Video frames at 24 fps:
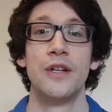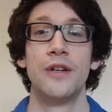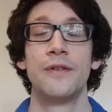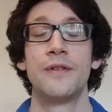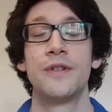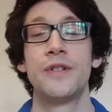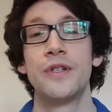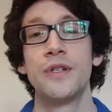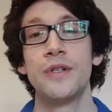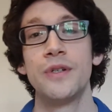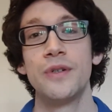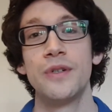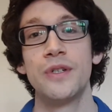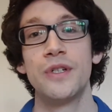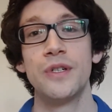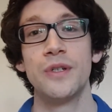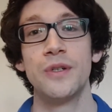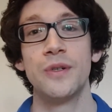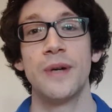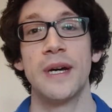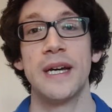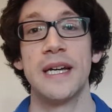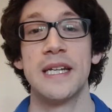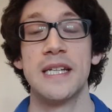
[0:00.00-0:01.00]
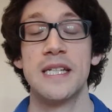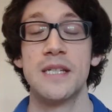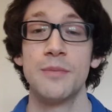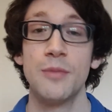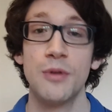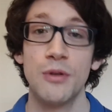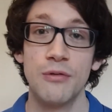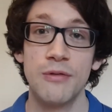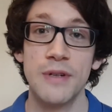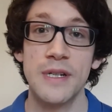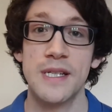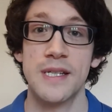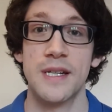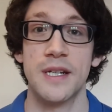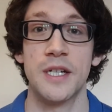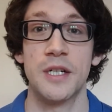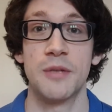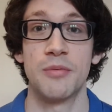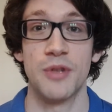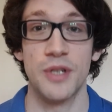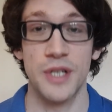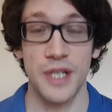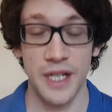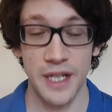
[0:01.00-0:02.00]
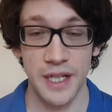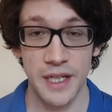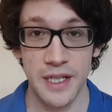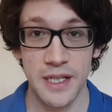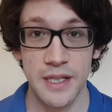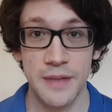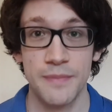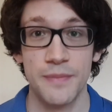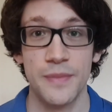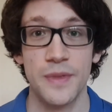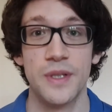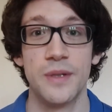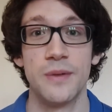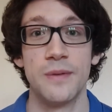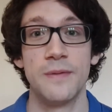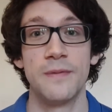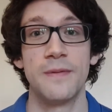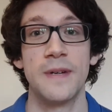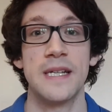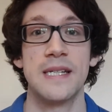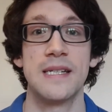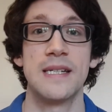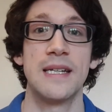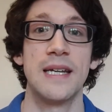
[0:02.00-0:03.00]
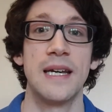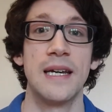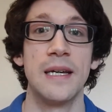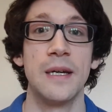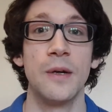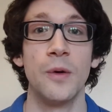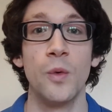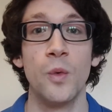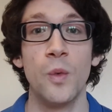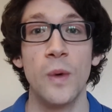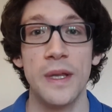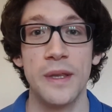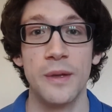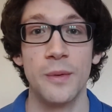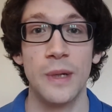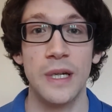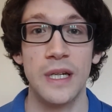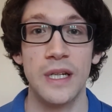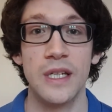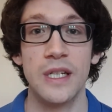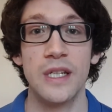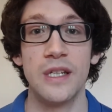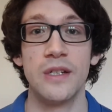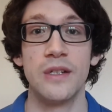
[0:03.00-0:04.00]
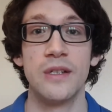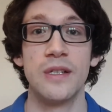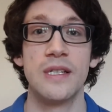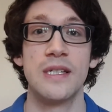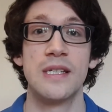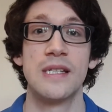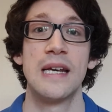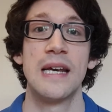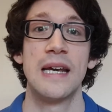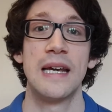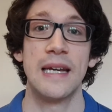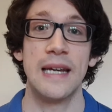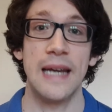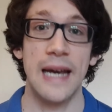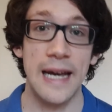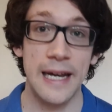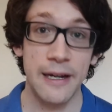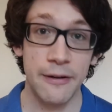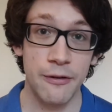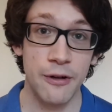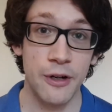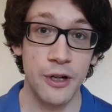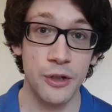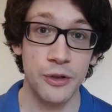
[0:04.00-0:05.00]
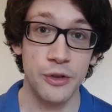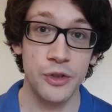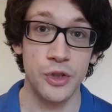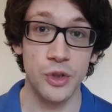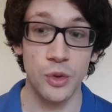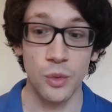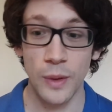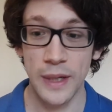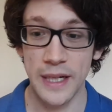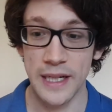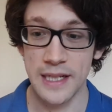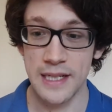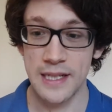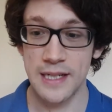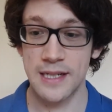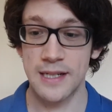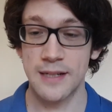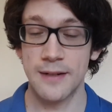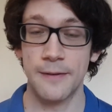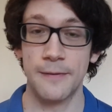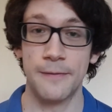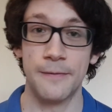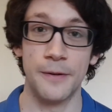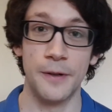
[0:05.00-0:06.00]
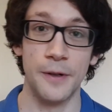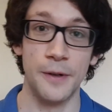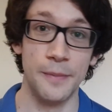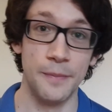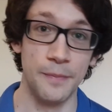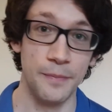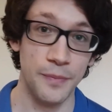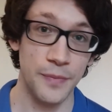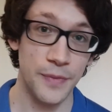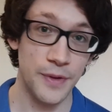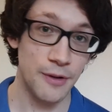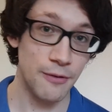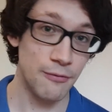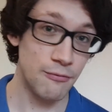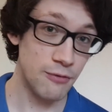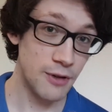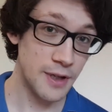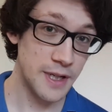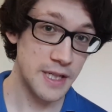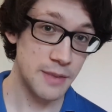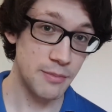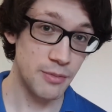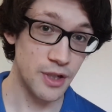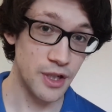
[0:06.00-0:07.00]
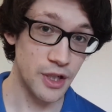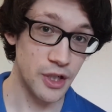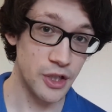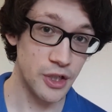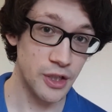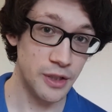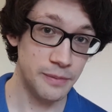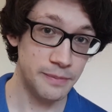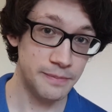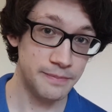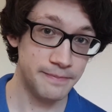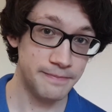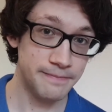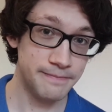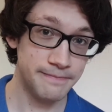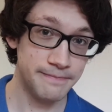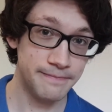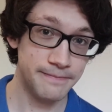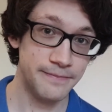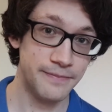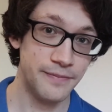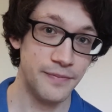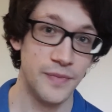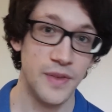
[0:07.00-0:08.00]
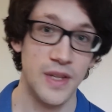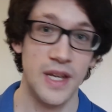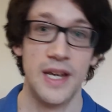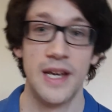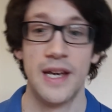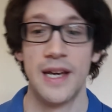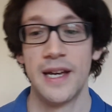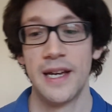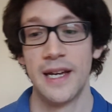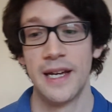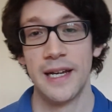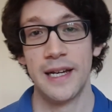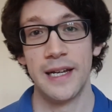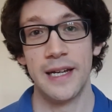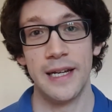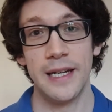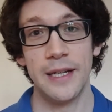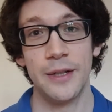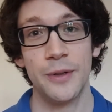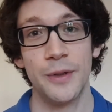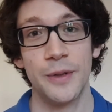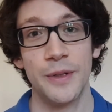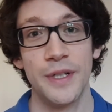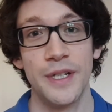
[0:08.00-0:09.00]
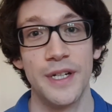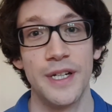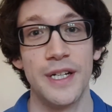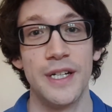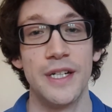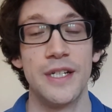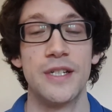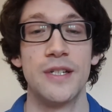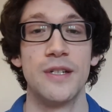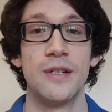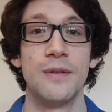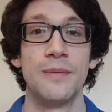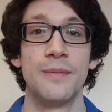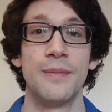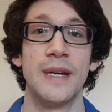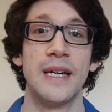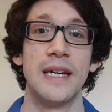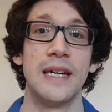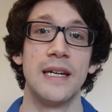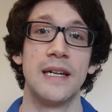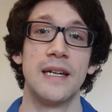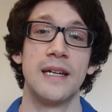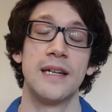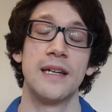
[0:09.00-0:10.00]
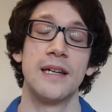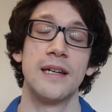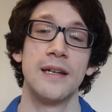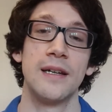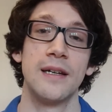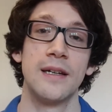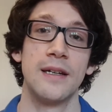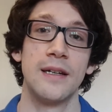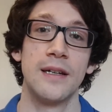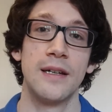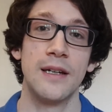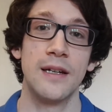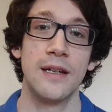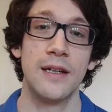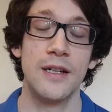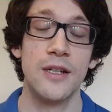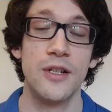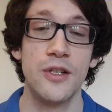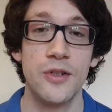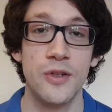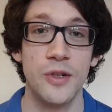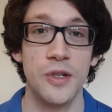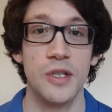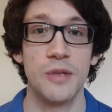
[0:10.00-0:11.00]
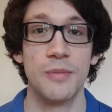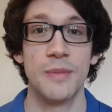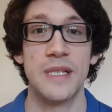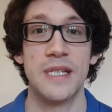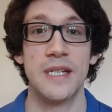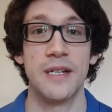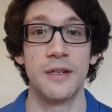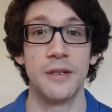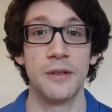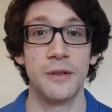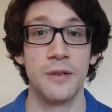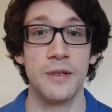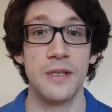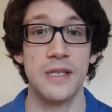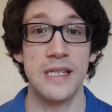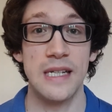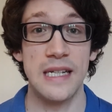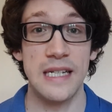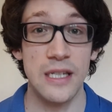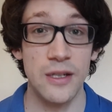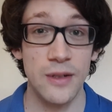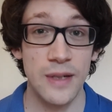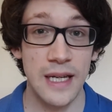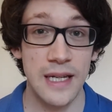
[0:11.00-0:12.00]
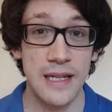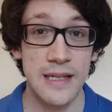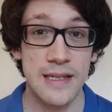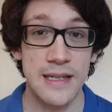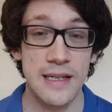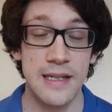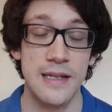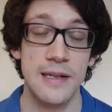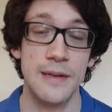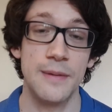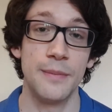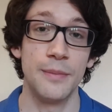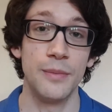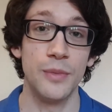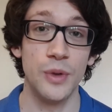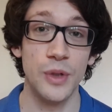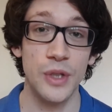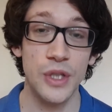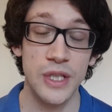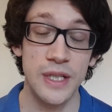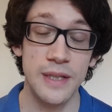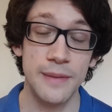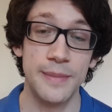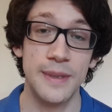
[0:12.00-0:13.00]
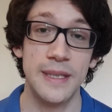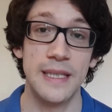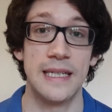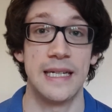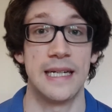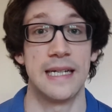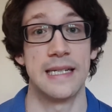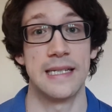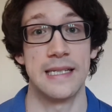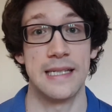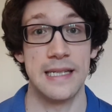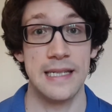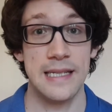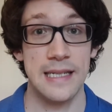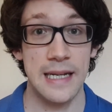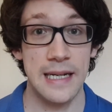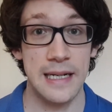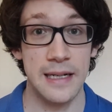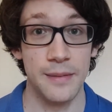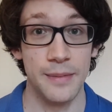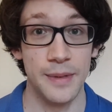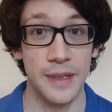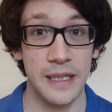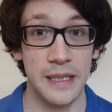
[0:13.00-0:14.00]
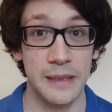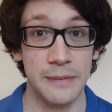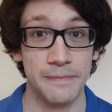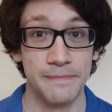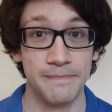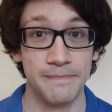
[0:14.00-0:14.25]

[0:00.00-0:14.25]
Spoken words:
to do a small research project to investigate whether we can use agricultural waste from rice production in order to make construction materials in Uganda more cheaply and sustainably.